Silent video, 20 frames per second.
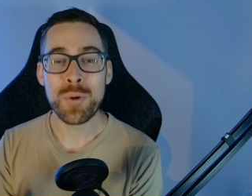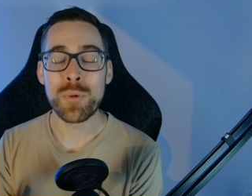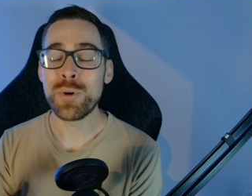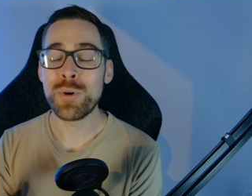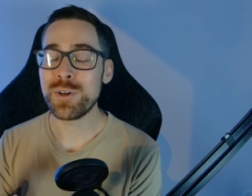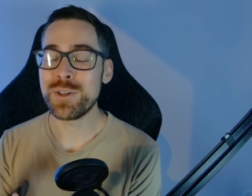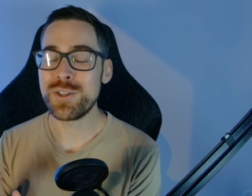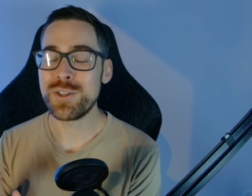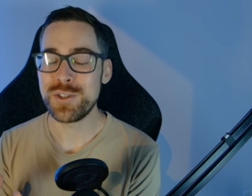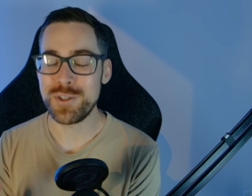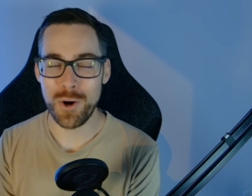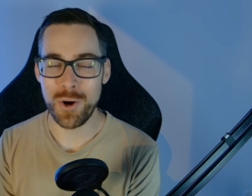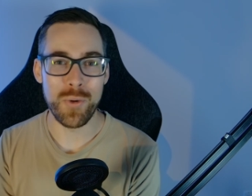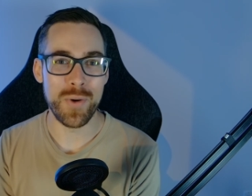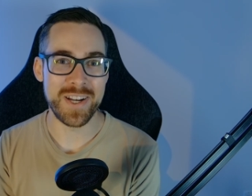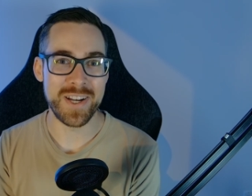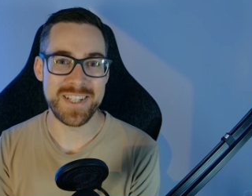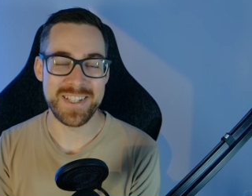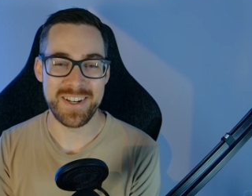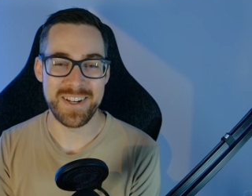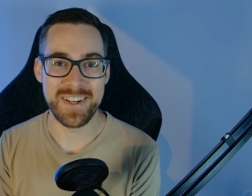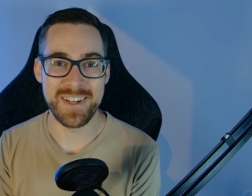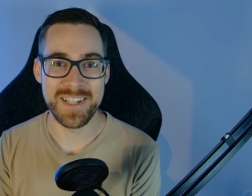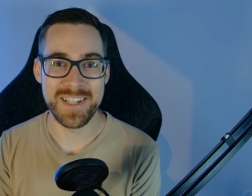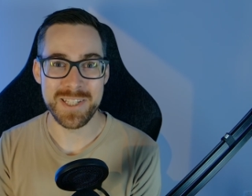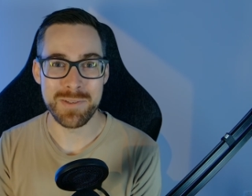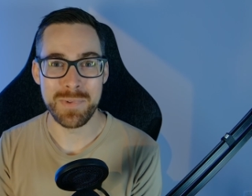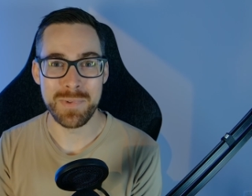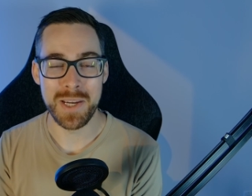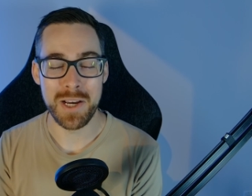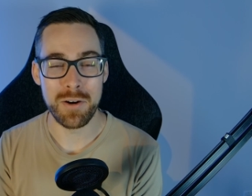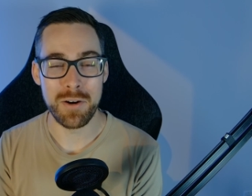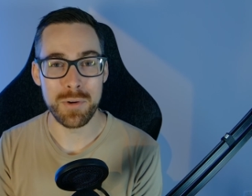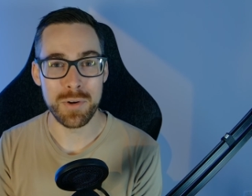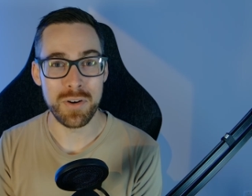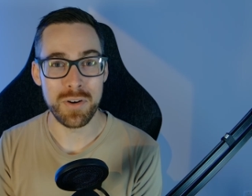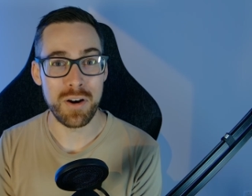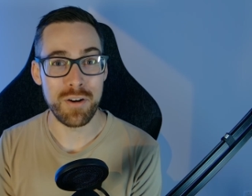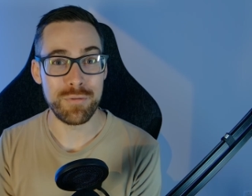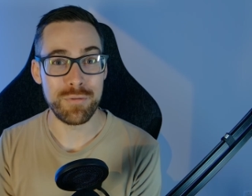we're so excited to be
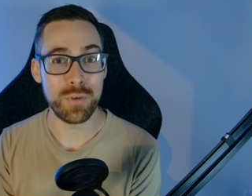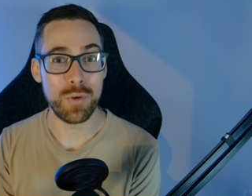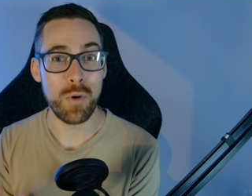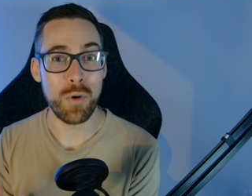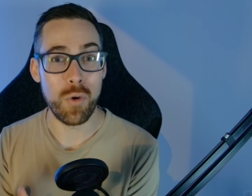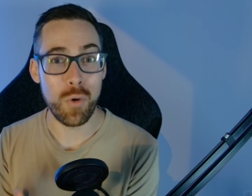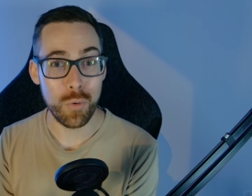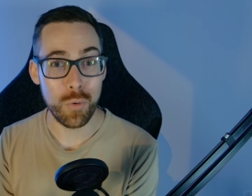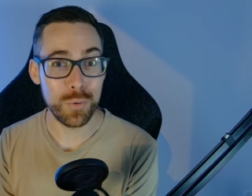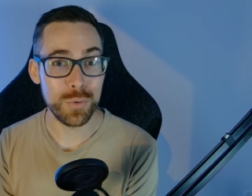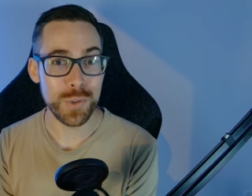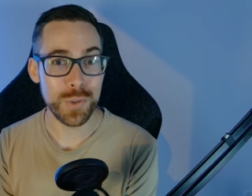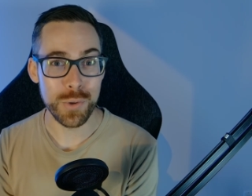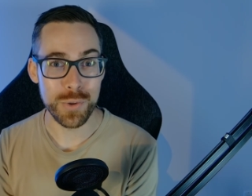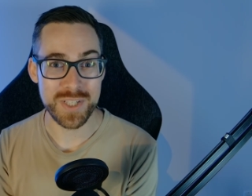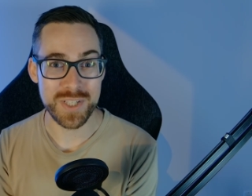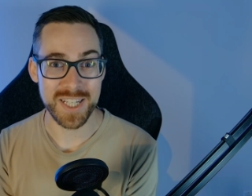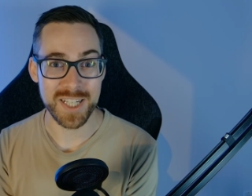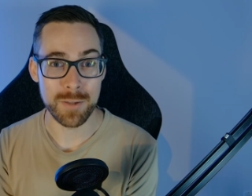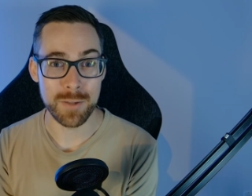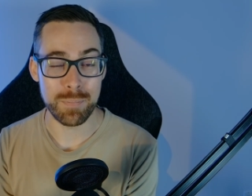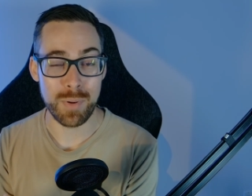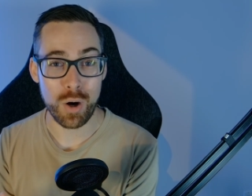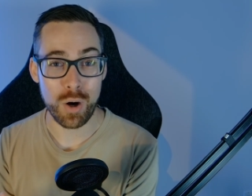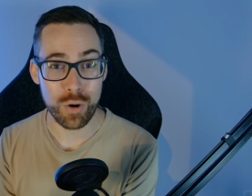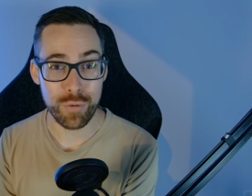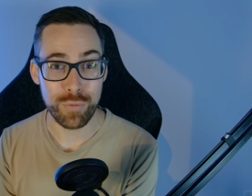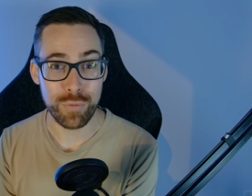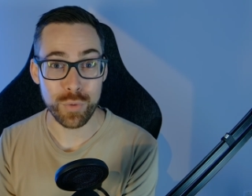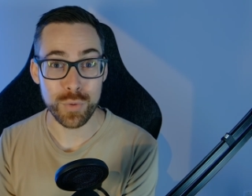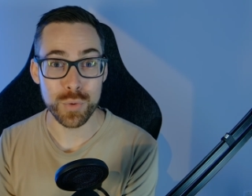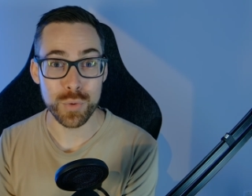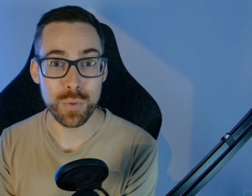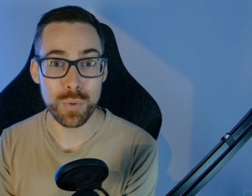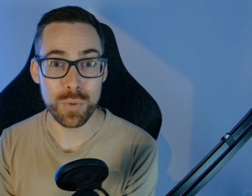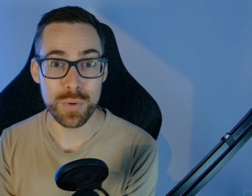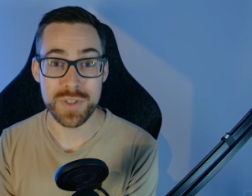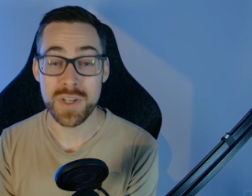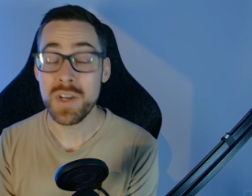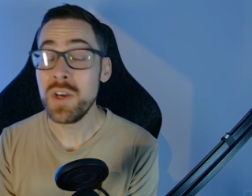able to offer a whole new set of powerful
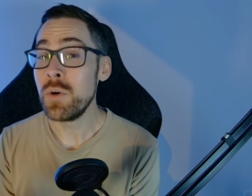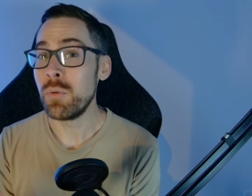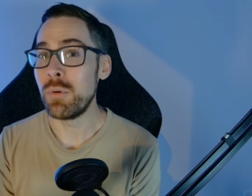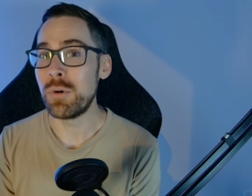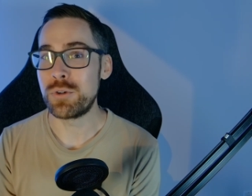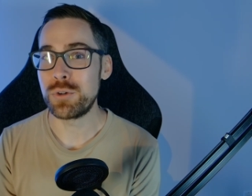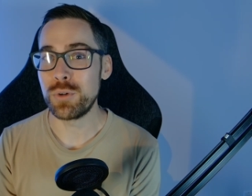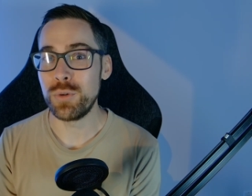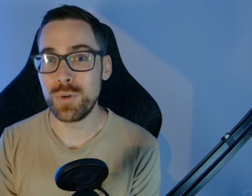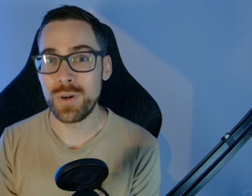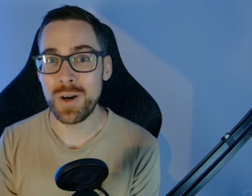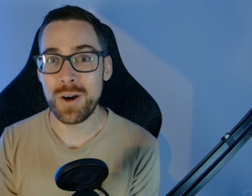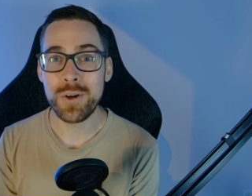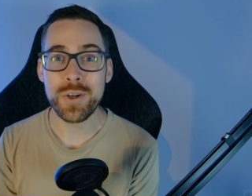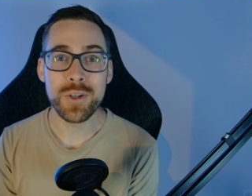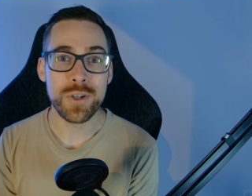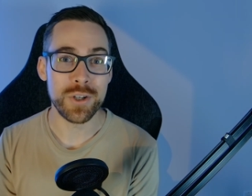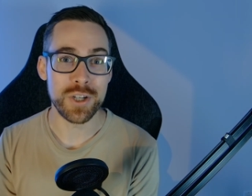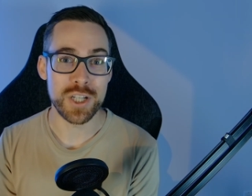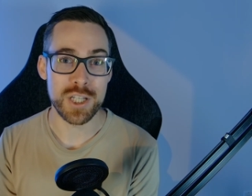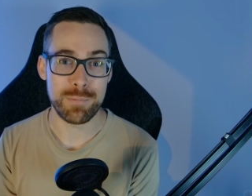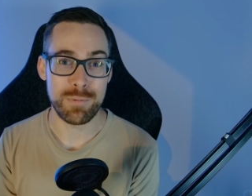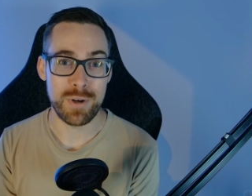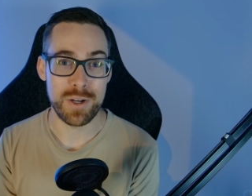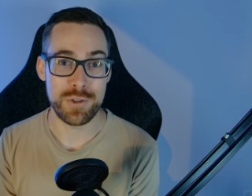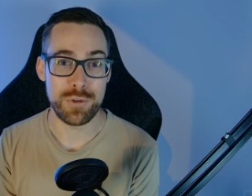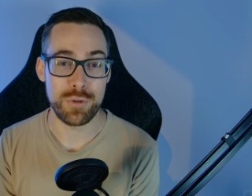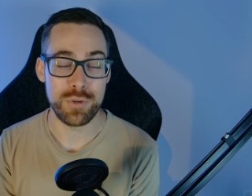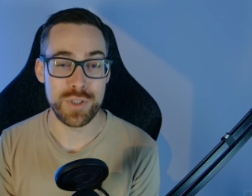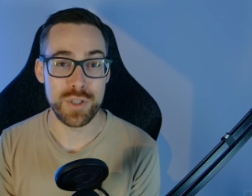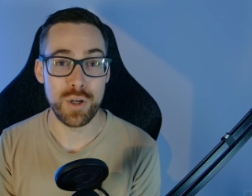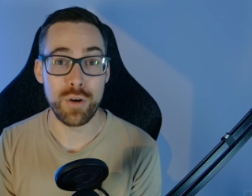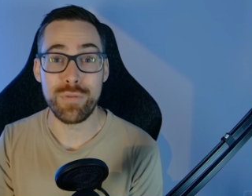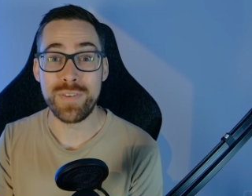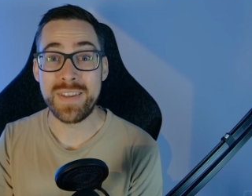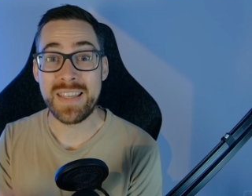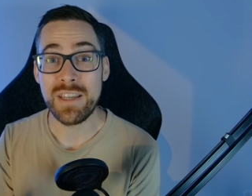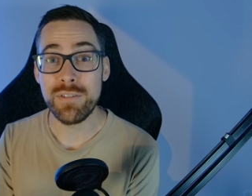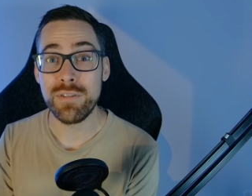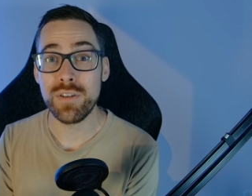tools which will allow you to express
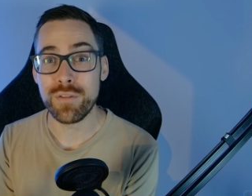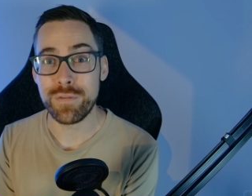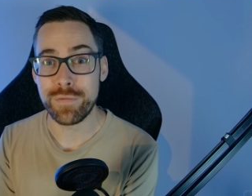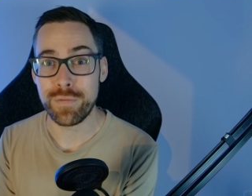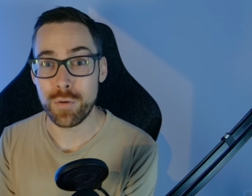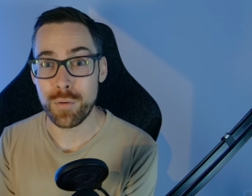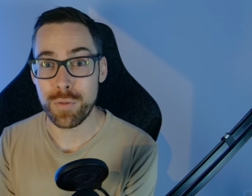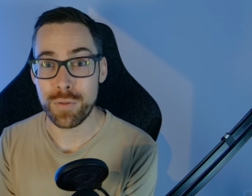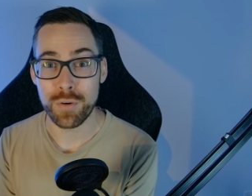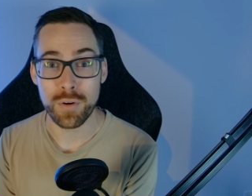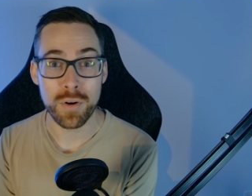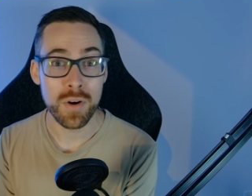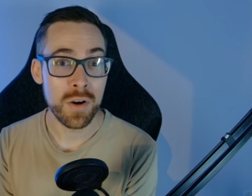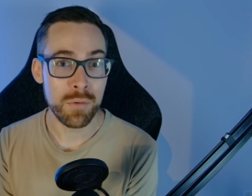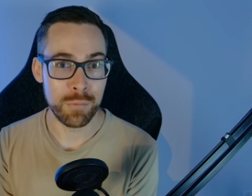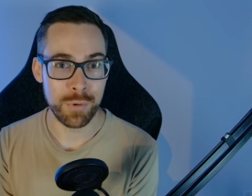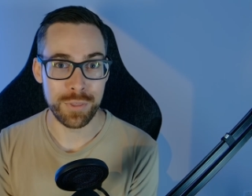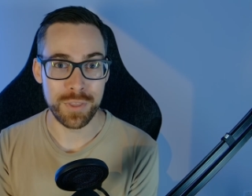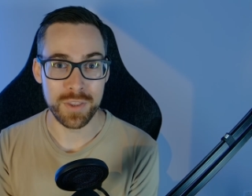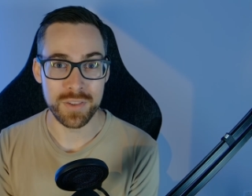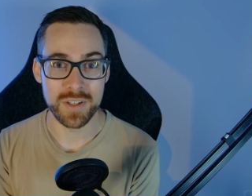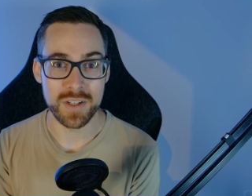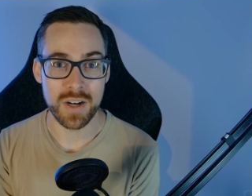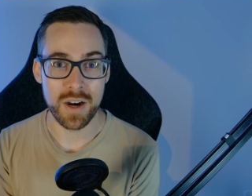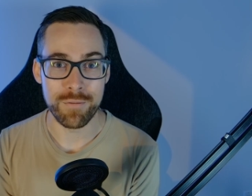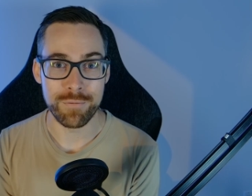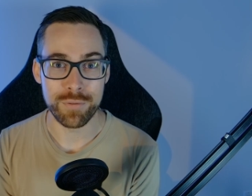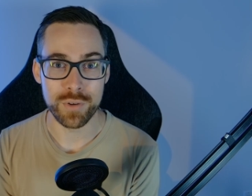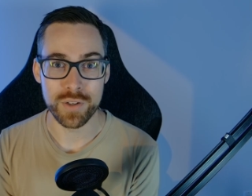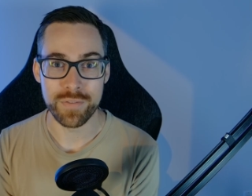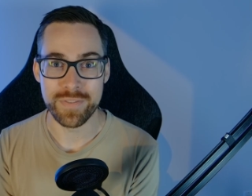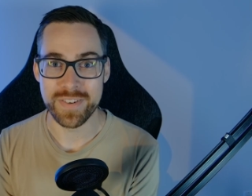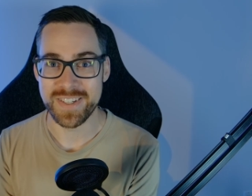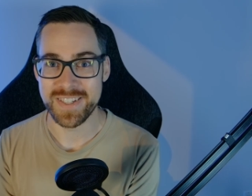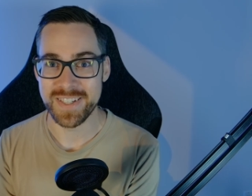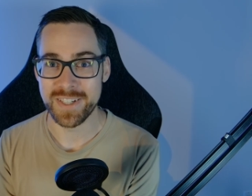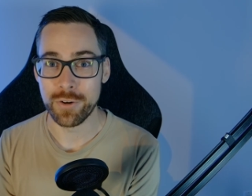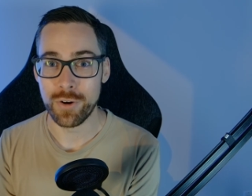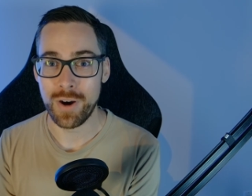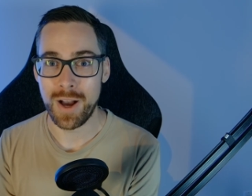yourself even further within the comfort of a
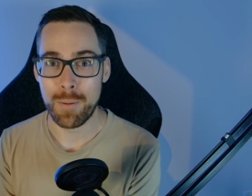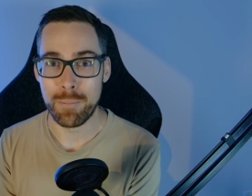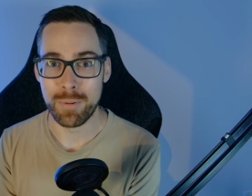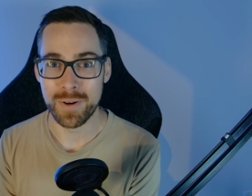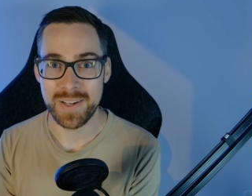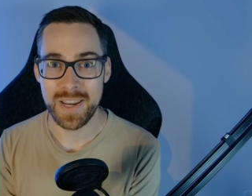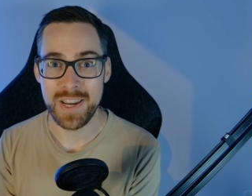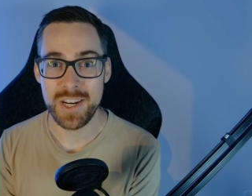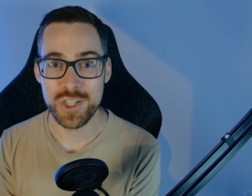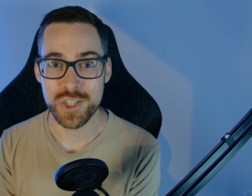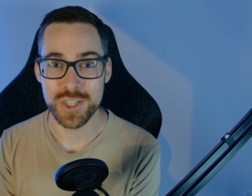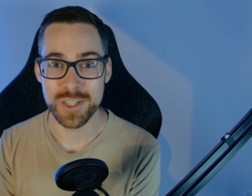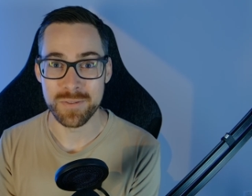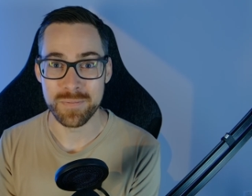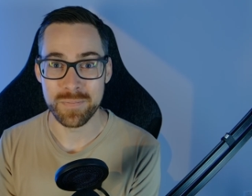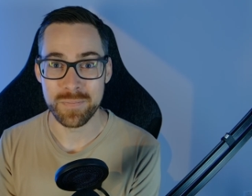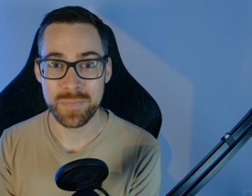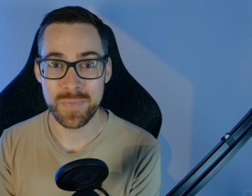single application.